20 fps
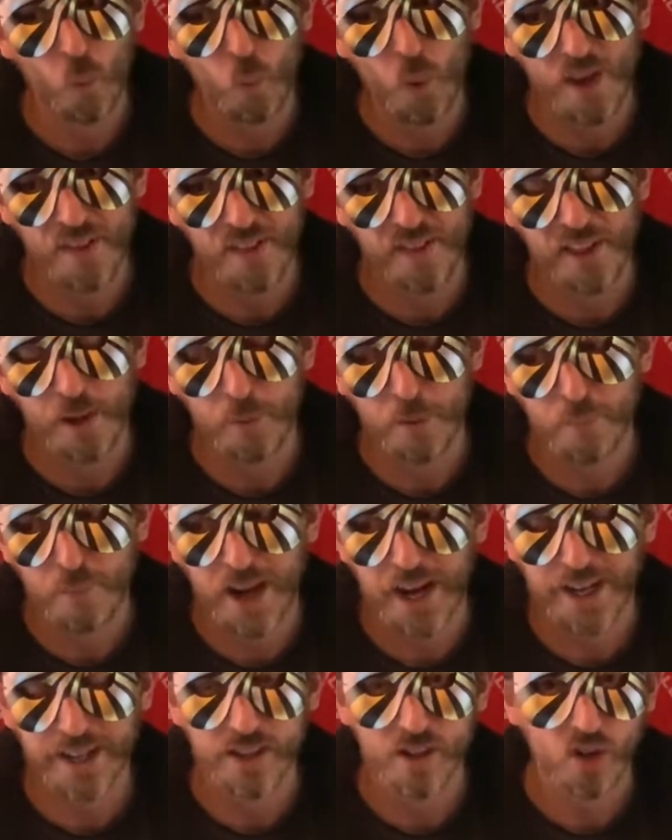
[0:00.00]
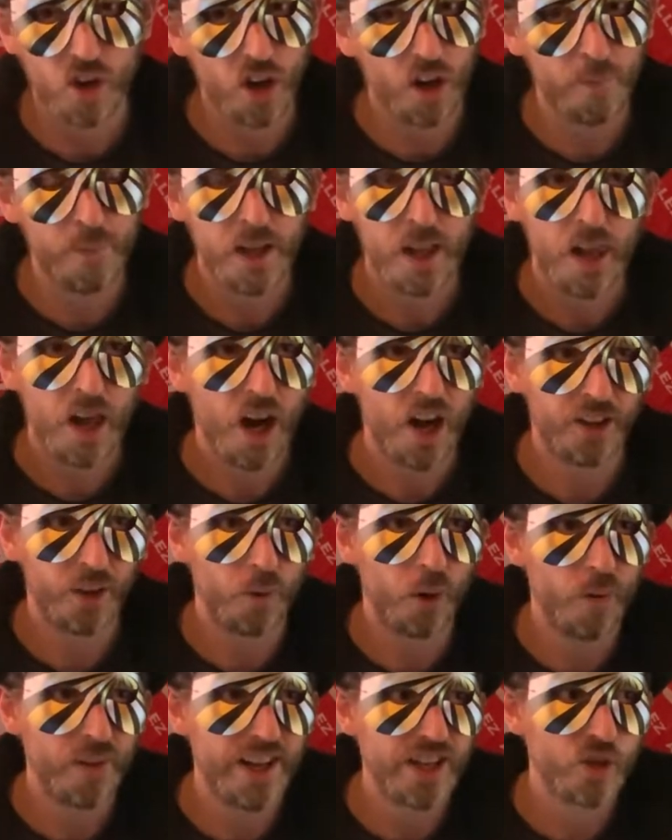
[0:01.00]
Whether they'll be back in time, I
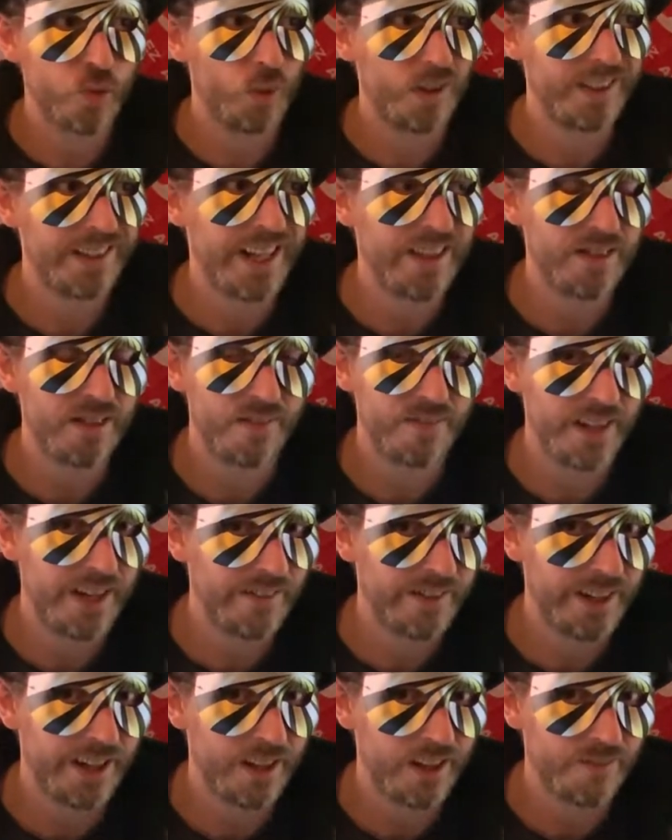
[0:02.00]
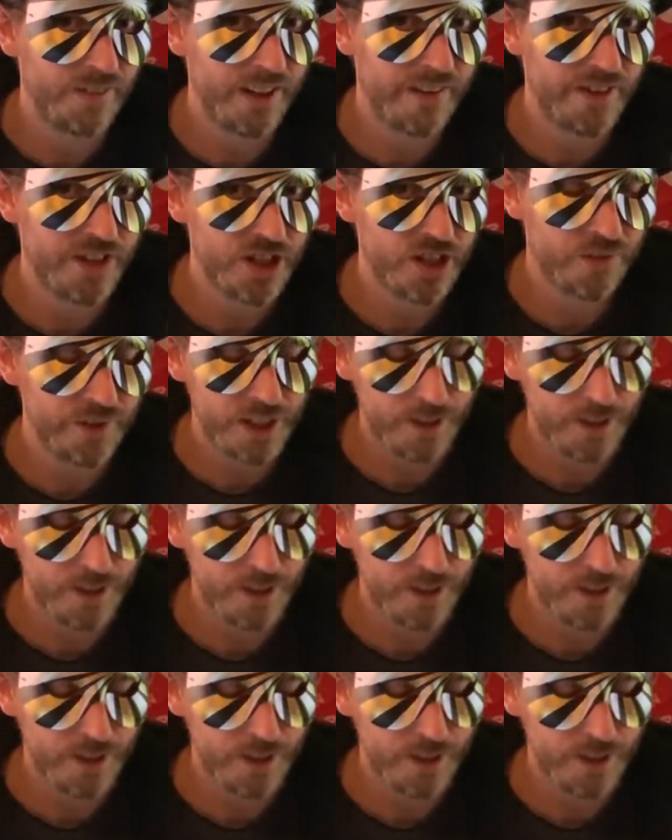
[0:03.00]
don't know the actual length of their